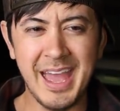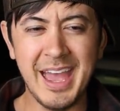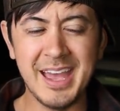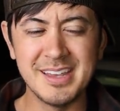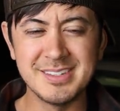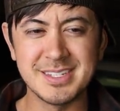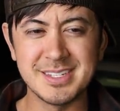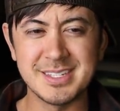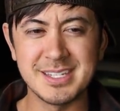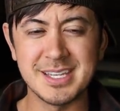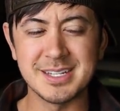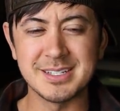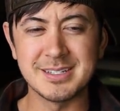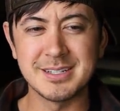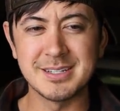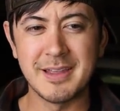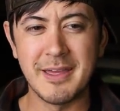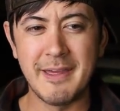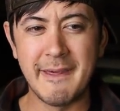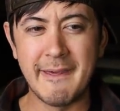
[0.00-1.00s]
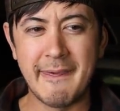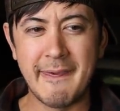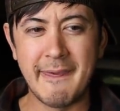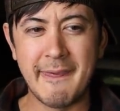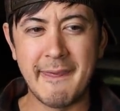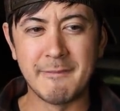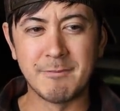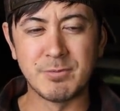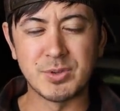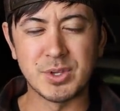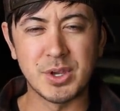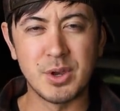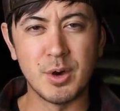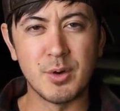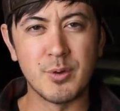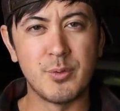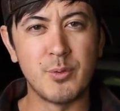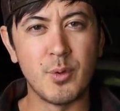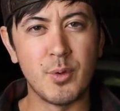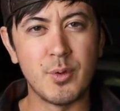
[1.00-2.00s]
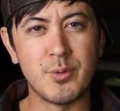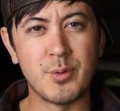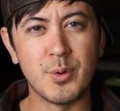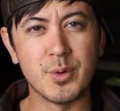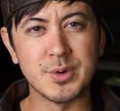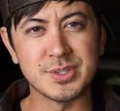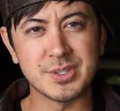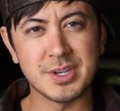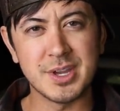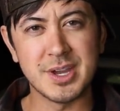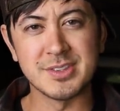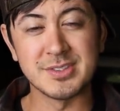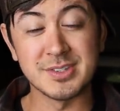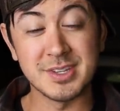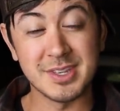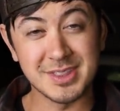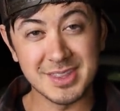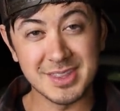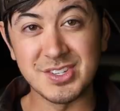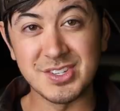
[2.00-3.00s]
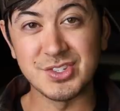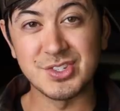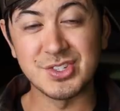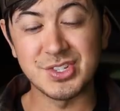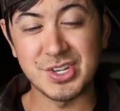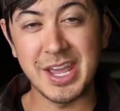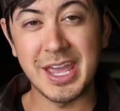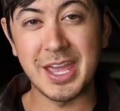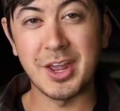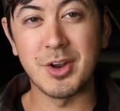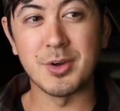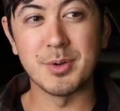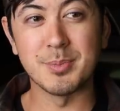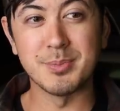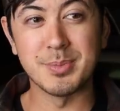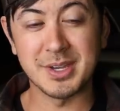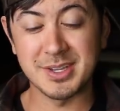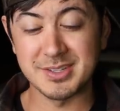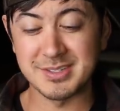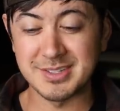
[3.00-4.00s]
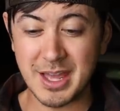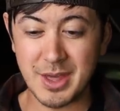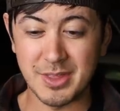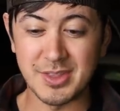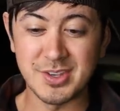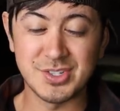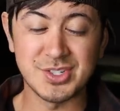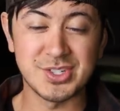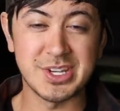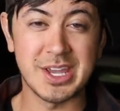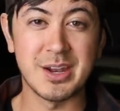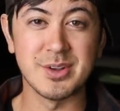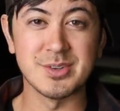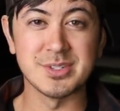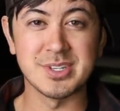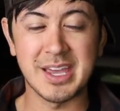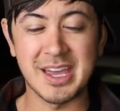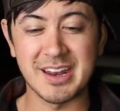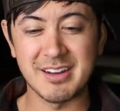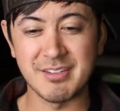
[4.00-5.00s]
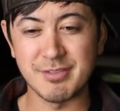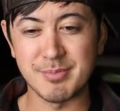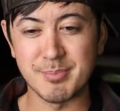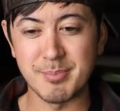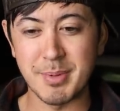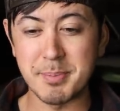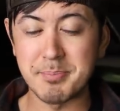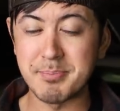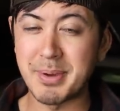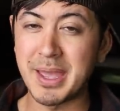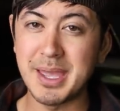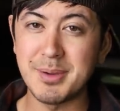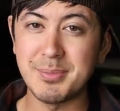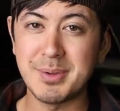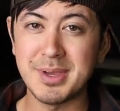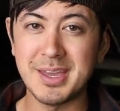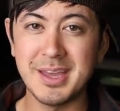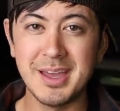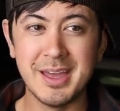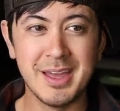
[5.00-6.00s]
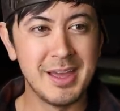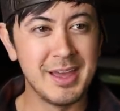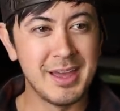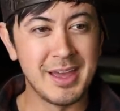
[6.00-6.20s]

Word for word: hesitant to go full force guns this channel because now this channel's kind of my baby